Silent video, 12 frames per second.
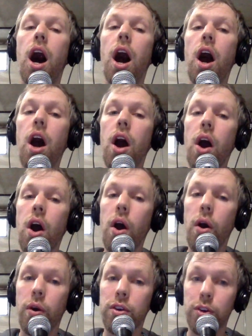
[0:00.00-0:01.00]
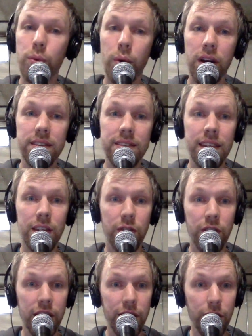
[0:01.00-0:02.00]
Oh, you want to see the
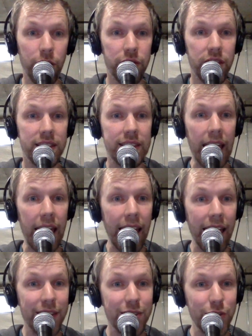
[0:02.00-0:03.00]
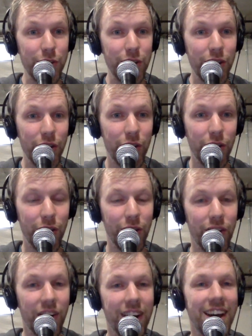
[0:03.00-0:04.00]
video of the day, do
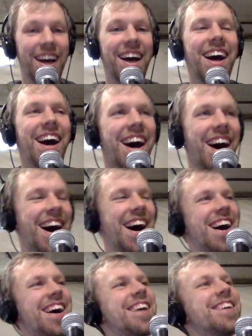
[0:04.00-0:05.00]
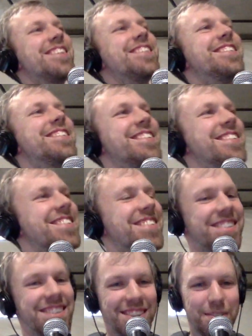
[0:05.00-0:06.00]
you?
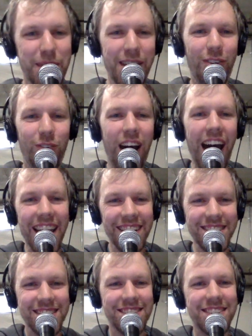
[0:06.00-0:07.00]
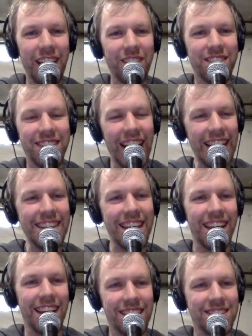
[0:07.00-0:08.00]
Oh, it's been a while since I've done
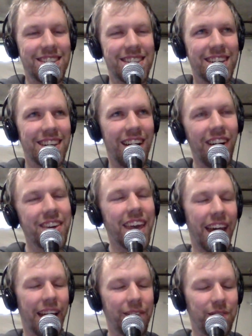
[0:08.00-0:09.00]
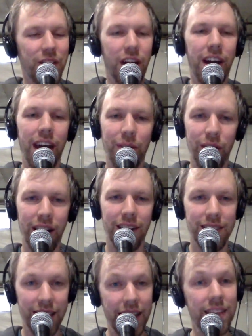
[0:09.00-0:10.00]
this. Okay. All right.
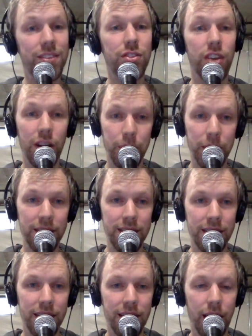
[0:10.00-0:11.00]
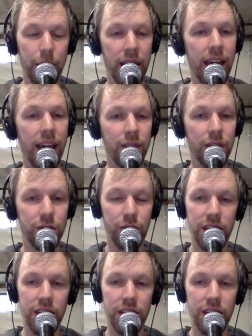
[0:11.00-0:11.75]
Well, ladies and gentlemen, I'm going to end this